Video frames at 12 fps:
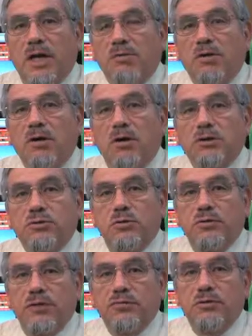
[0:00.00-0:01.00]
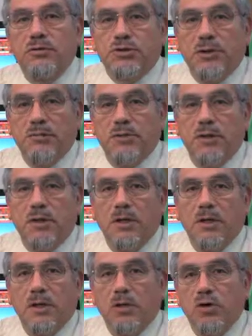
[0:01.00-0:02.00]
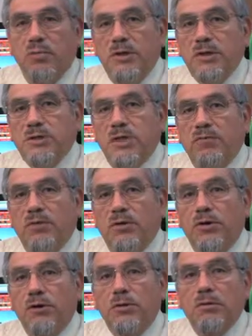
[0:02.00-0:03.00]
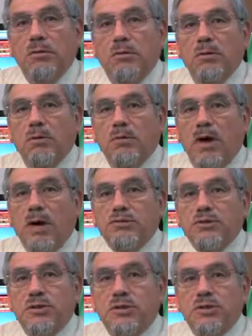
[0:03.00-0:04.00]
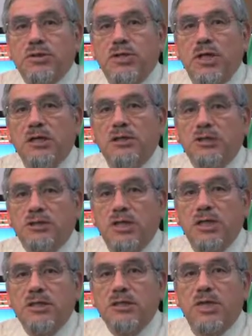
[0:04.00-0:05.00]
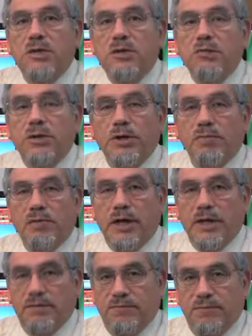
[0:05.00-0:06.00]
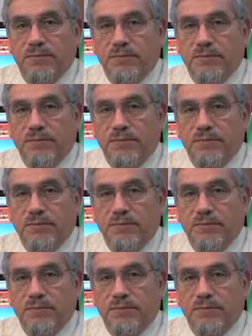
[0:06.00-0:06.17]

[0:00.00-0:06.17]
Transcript: agricultural revolution, humans have learned to grow crops to sustain their sedentary way of life.